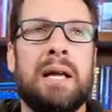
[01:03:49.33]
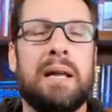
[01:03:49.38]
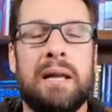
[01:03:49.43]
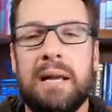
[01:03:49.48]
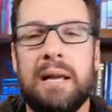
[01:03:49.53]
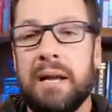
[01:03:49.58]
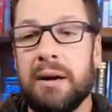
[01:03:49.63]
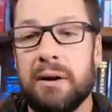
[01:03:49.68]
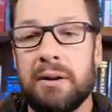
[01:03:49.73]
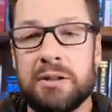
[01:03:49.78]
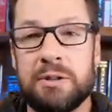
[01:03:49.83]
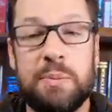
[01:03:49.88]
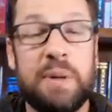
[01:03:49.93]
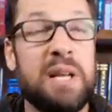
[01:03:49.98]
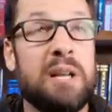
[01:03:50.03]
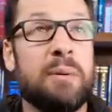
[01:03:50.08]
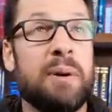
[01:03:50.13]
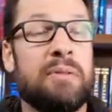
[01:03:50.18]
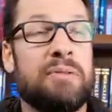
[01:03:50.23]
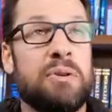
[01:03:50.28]
Here,
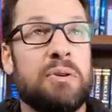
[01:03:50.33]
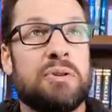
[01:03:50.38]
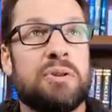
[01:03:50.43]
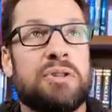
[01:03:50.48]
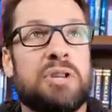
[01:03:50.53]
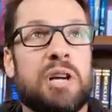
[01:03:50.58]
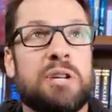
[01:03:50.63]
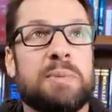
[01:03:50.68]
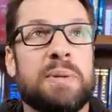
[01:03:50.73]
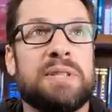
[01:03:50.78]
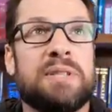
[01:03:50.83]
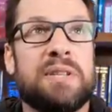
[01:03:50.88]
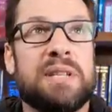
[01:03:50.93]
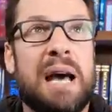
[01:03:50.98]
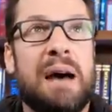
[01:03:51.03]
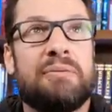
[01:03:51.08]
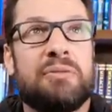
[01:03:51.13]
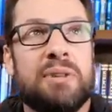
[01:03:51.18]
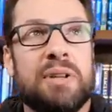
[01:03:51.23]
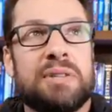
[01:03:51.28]
speaking about future judgment, says,
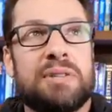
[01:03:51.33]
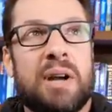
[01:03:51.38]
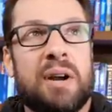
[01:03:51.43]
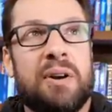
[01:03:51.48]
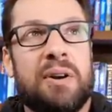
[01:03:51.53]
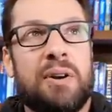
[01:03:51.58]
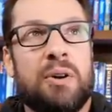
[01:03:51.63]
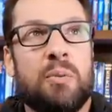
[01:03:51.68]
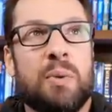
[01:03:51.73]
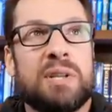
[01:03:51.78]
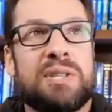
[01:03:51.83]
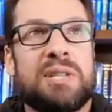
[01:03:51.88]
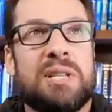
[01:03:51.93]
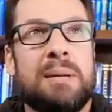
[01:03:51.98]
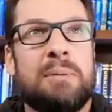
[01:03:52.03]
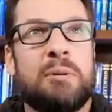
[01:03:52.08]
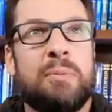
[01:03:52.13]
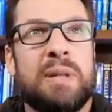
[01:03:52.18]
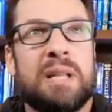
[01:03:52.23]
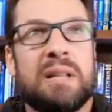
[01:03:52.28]
After this, I heard what
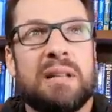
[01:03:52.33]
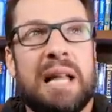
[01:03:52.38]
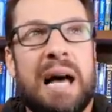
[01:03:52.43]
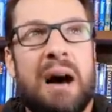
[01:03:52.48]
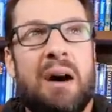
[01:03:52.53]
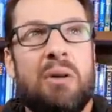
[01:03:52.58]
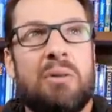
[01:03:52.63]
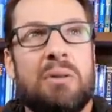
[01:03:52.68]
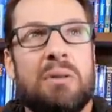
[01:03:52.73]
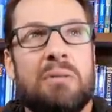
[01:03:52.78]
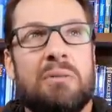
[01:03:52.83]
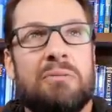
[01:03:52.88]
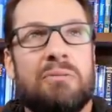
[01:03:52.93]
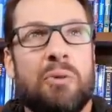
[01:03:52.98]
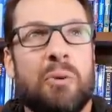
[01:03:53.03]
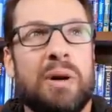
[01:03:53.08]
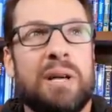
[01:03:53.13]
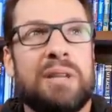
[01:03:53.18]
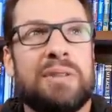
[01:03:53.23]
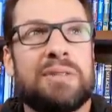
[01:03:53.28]
seemed to be the loud
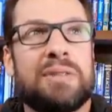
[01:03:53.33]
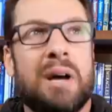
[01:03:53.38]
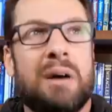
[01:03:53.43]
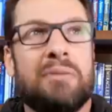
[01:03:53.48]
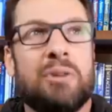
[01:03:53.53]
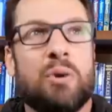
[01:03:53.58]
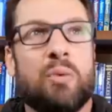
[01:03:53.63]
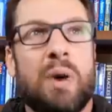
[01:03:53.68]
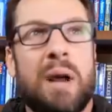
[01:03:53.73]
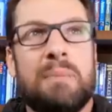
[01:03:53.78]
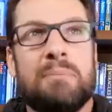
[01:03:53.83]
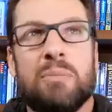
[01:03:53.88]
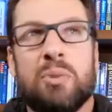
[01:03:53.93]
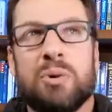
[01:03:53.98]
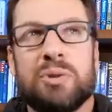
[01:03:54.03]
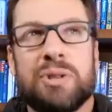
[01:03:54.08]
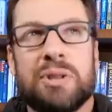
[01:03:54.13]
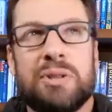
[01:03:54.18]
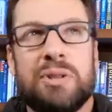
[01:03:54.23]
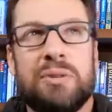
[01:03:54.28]
voice of a great
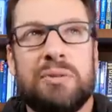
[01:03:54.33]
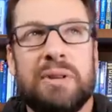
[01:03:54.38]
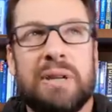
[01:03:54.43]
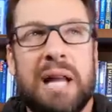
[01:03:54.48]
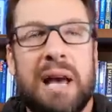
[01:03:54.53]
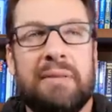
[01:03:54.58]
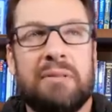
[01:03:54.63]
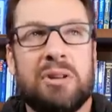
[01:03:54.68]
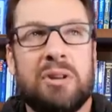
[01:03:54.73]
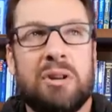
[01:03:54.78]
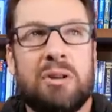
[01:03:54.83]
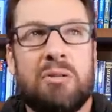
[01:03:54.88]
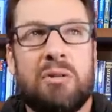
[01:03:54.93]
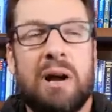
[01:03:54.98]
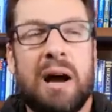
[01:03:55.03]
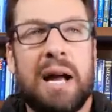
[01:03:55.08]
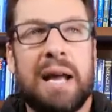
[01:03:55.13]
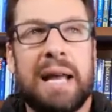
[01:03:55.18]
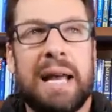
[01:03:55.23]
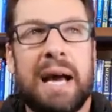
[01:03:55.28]
multitude in heaven
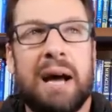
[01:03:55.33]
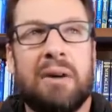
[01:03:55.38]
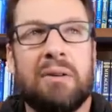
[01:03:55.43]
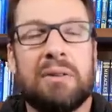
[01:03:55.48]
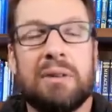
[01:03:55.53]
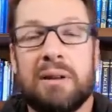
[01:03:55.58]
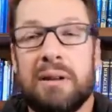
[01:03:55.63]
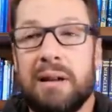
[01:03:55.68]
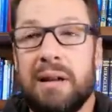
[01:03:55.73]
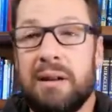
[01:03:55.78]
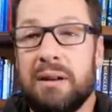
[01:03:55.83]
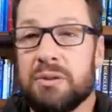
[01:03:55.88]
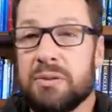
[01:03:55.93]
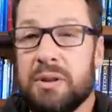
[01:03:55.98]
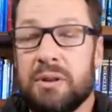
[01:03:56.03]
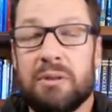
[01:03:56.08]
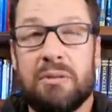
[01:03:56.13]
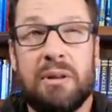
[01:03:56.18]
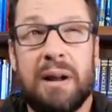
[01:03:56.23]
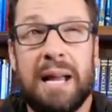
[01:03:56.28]
crying out. And here's
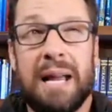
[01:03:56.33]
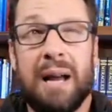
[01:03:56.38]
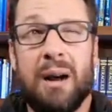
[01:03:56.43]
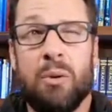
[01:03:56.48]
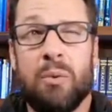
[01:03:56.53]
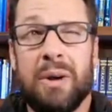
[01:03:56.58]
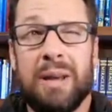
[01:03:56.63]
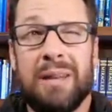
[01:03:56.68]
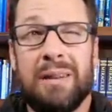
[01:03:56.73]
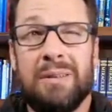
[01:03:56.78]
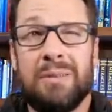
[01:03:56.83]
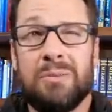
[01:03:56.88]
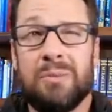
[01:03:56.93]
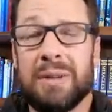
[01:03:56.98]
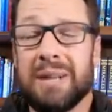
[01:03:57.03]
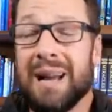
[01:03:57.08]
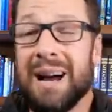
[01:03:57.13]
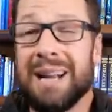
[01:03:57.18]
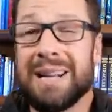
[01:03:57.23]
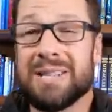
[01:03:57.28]
they're crying out when?
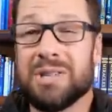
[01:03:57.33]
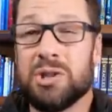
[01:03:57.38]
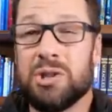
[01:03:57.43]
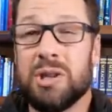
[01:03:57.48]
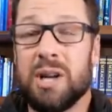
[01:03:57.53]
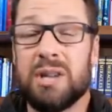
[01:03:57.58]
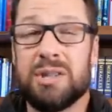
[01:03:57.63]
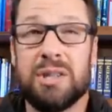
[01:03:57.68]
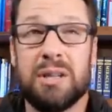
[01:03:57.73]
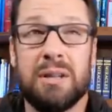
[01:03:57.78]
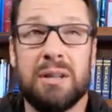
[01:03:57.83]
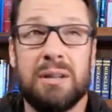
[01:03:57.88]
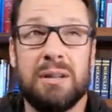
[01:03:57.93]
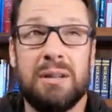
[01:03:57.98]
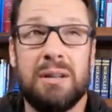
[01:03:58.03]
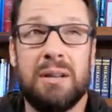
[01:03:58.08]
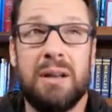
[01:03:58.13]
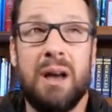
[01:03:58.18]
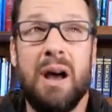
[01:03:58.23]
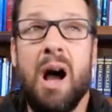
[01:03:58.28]
When God is judging.
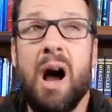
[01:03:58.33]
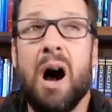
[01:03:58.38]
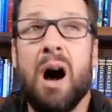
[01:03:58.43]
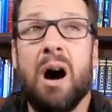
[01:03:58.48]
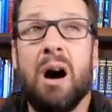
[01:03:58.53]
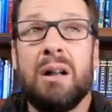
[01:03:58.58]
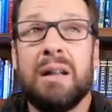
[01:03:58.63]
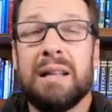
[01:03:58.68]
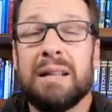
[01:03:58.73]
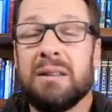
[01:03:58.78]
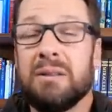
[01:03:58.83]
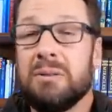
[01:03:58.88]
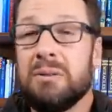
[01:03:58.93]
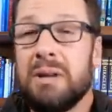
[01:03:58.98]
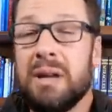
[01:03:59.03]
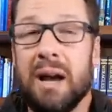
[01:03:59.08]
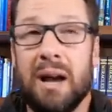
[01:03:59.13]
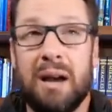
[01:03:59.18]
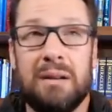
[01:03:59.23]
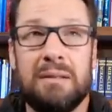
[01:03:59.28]

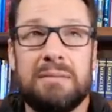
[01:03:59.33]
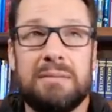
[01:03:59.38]
Hallelujah.